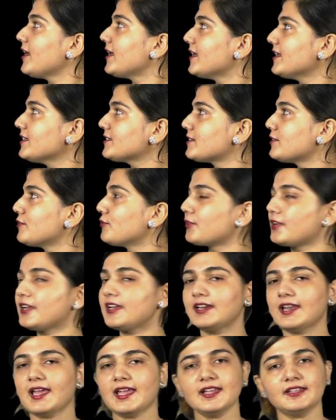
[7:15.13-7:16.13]
is
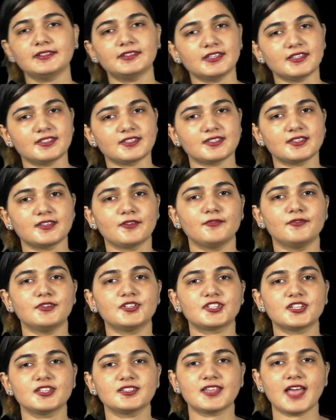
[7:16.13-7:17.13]
looking like this,
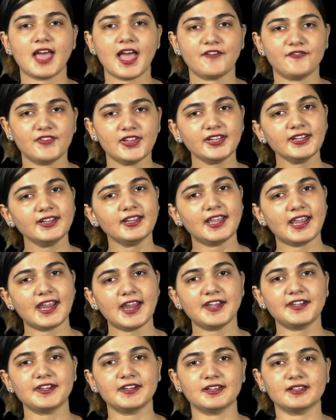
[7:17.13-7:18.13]
which is having
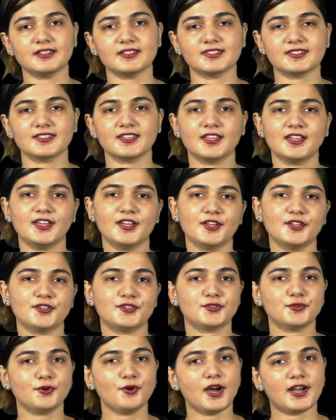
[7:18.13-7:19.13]
8 nulls.
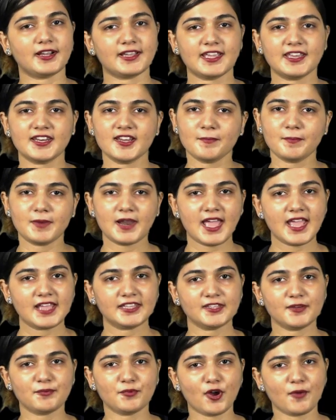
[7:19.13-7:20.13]
So again
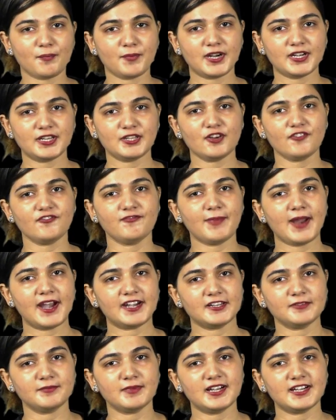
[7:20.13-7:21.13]
applying the property of
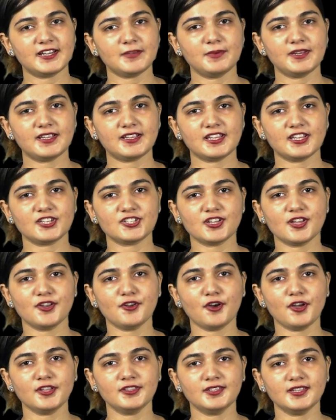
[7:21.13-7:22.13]
pattern
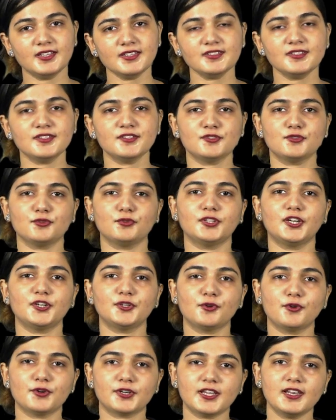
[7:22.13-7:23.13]
multiplication on this, so the
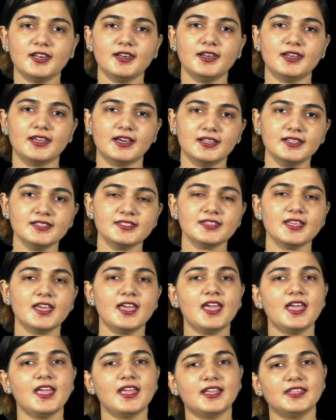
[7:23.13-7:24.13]
total nulls
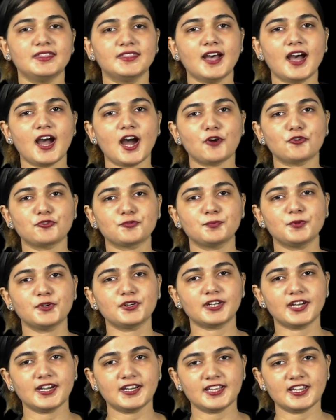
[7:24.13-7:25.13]
in the
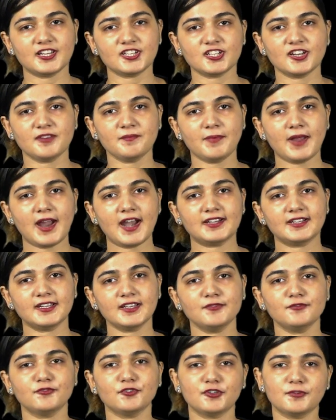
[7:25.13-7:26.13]
output radiation
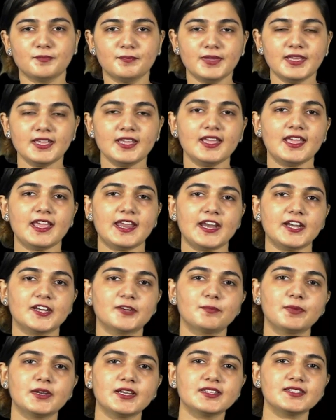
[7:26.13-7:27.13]
pattern would be
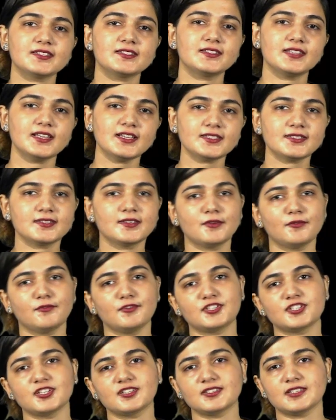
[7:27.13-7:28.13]
8 plus 6,
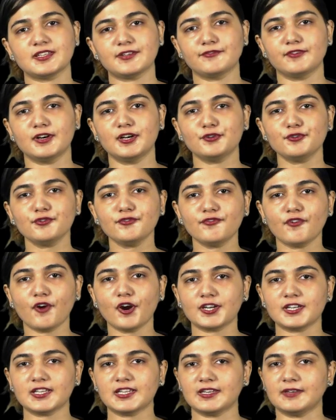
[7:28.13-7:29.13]
which is equal to
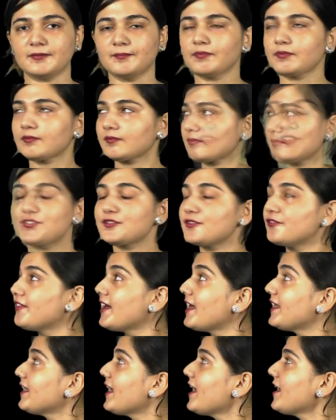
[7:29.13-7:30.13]
14. So
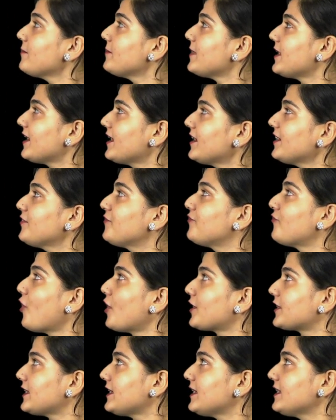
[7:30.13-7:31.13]
when I made
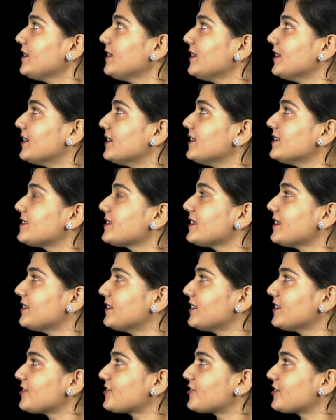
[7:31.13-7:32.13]
14 nulls
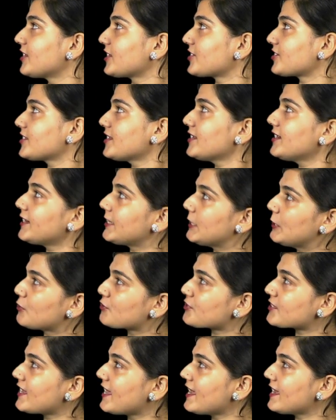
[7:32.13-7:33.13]
in this structure, it
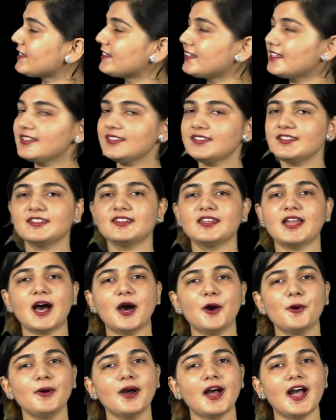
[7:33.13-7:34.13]
looks like this.
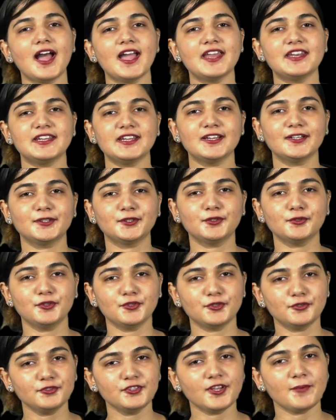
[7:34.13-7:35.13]
Now I need to
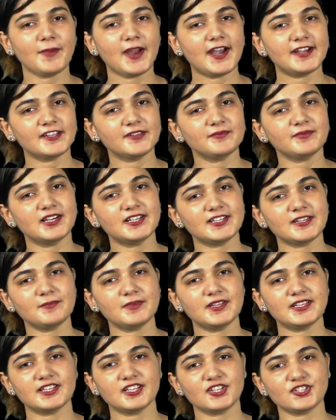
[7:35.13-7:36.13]
do the pattern
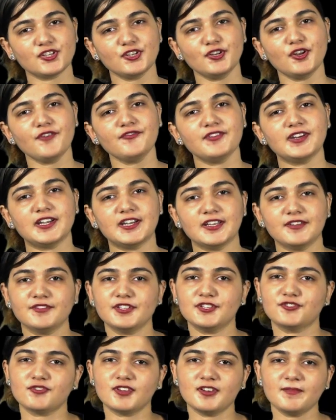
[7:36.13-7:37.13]
multiplication of
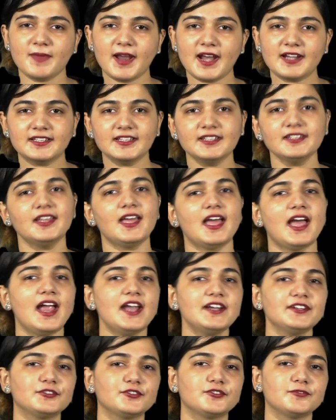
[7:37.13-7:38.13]
individual pattern
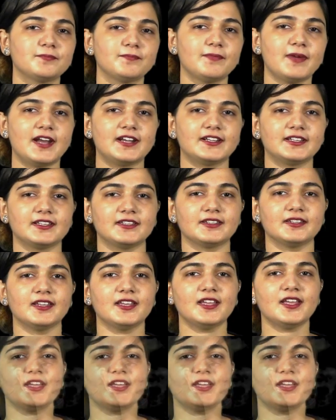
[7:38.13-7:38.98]
and group pattern.